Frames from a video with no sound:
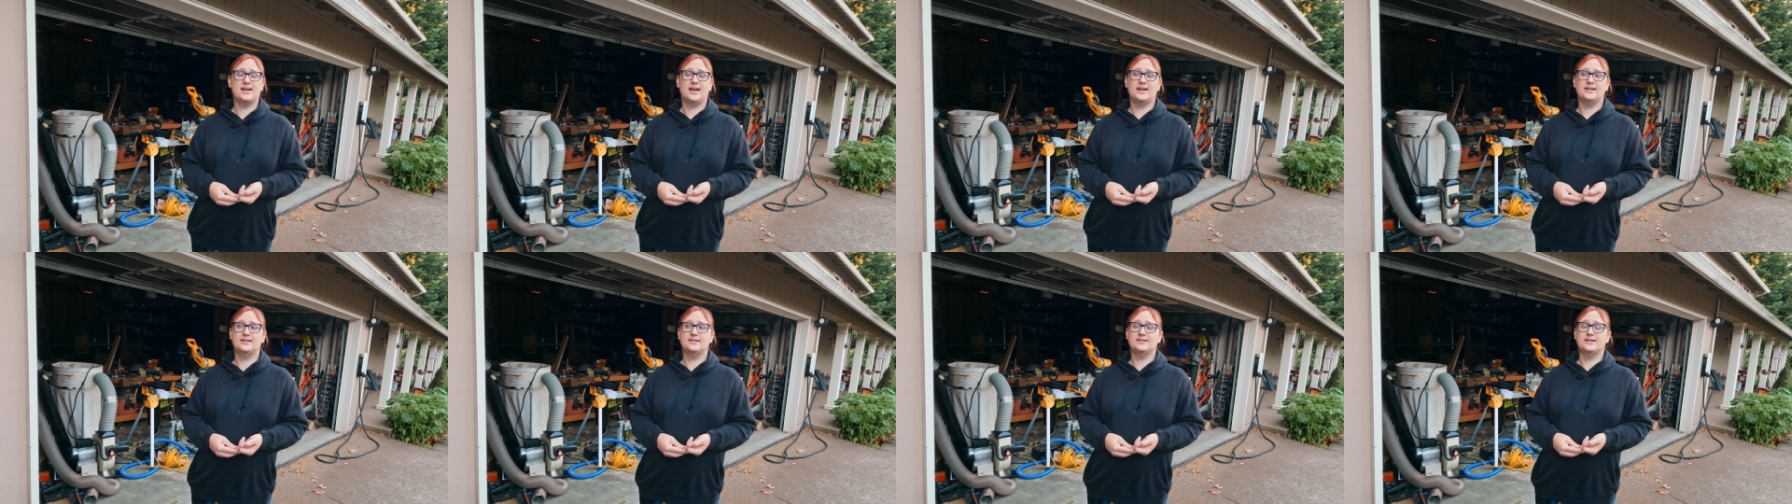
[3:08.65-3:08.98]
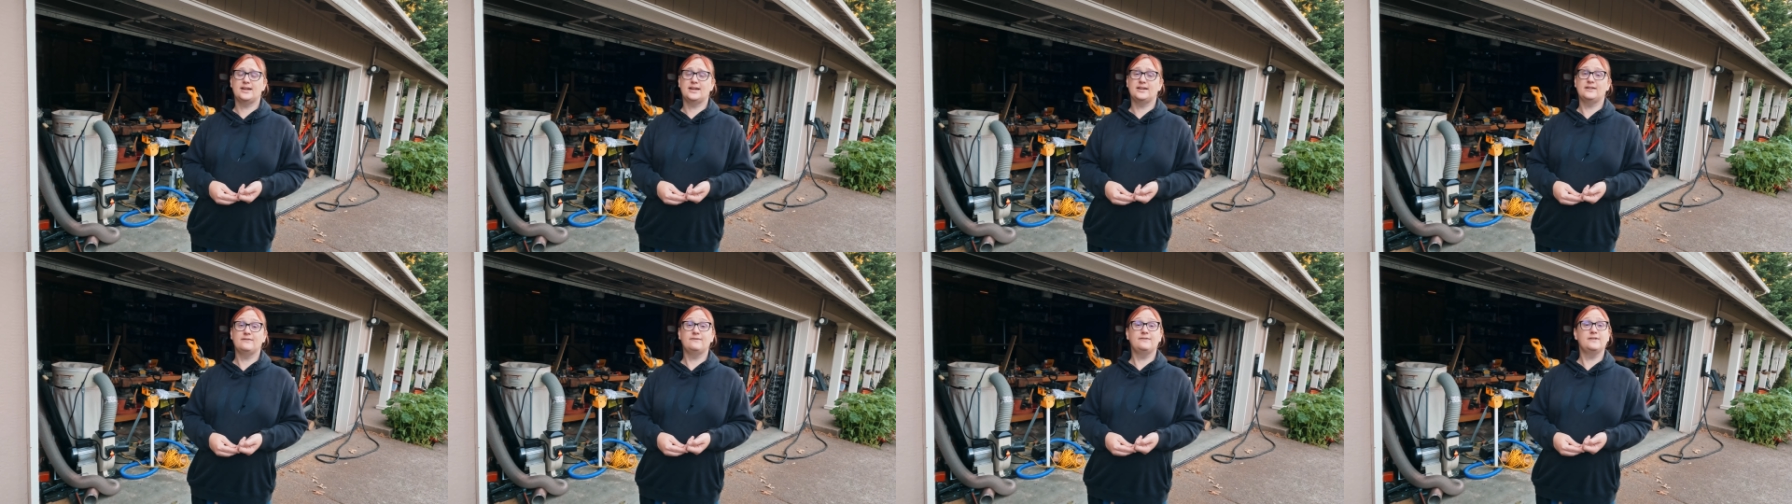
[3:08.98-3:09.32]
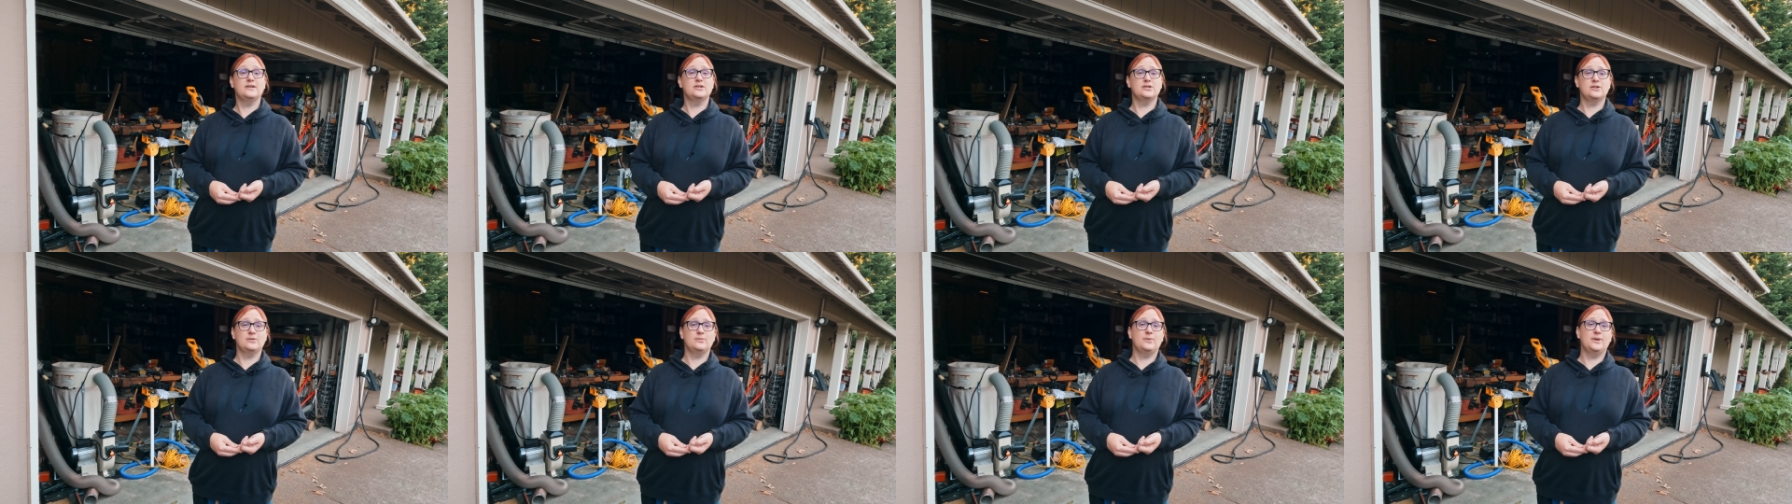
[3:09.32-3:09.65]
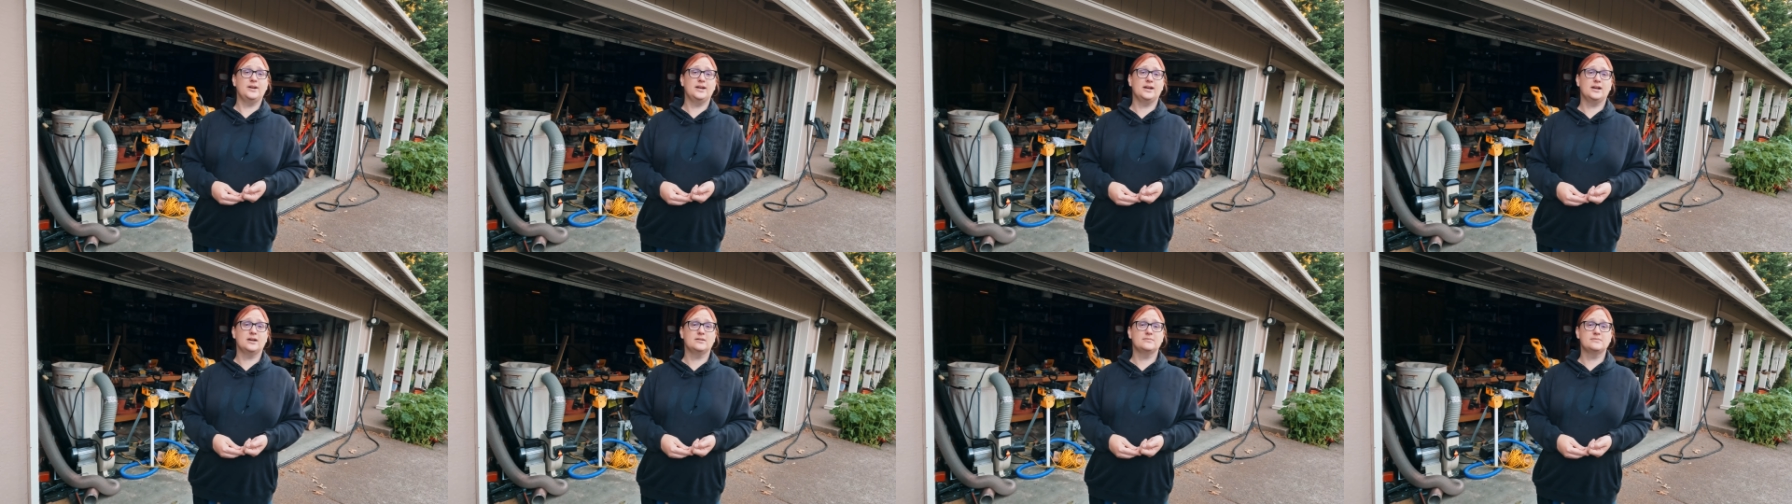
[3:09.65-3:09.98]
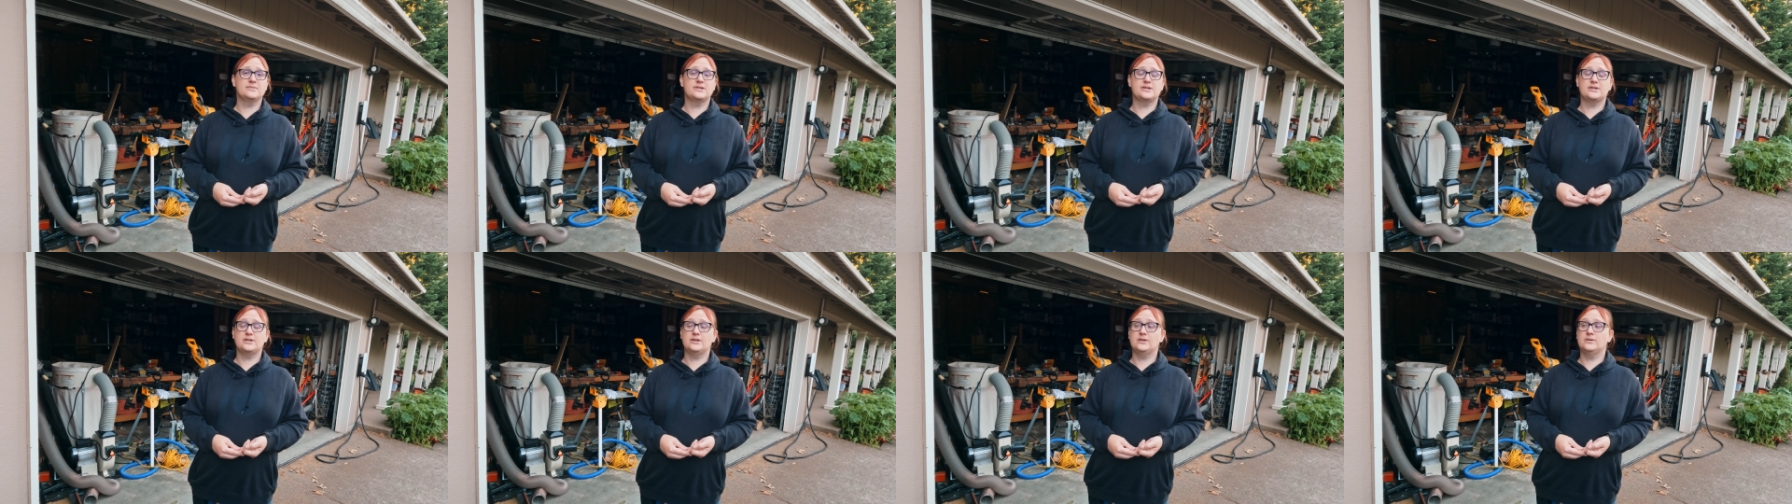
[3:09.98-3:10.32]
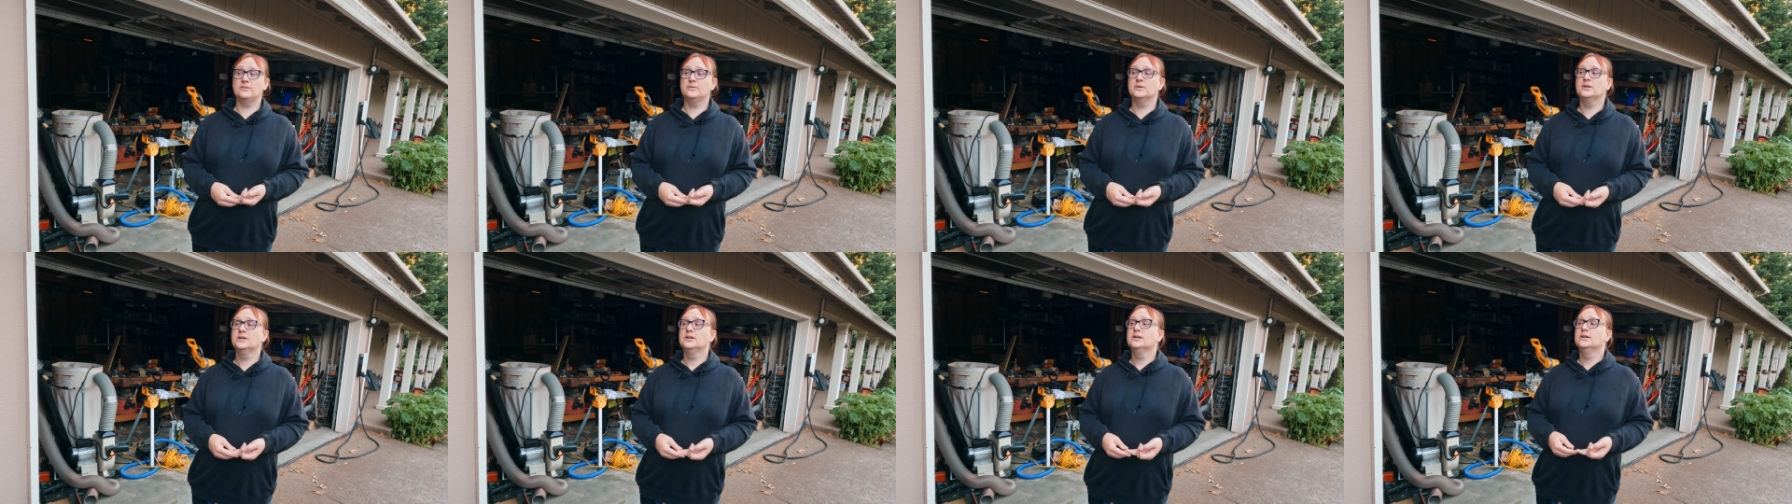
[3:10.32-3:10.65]
and, and efficient when it comes
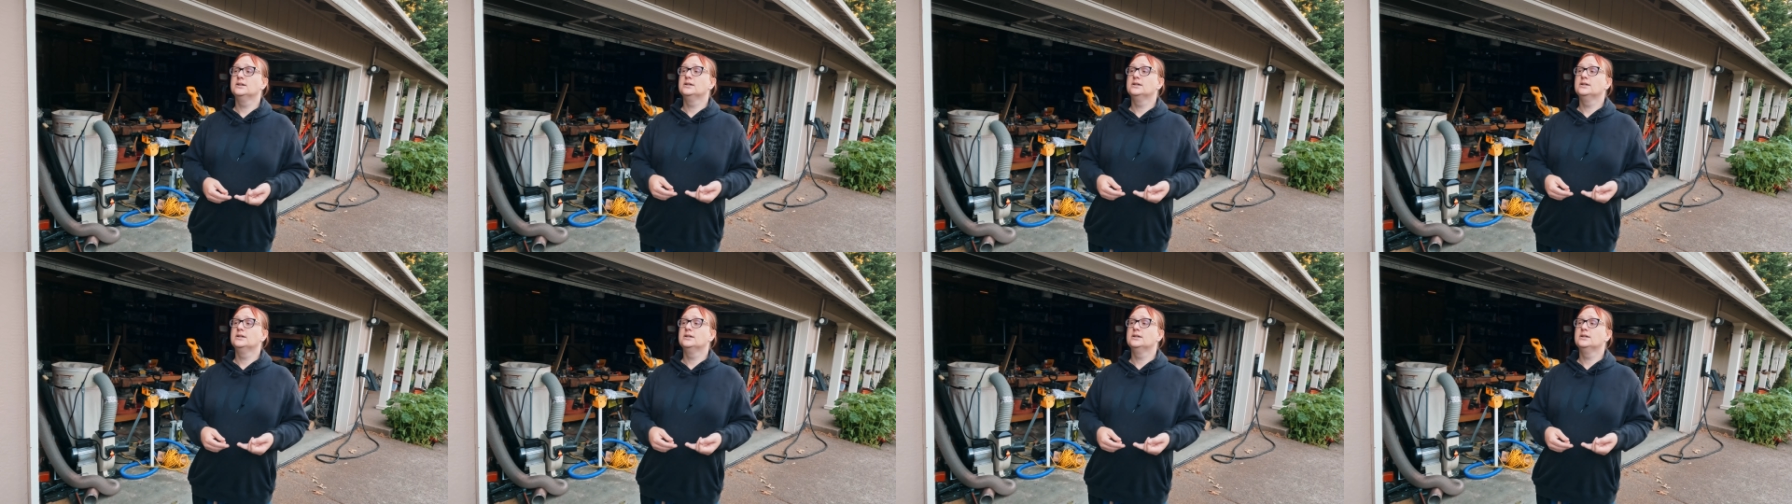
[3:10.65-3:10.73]
to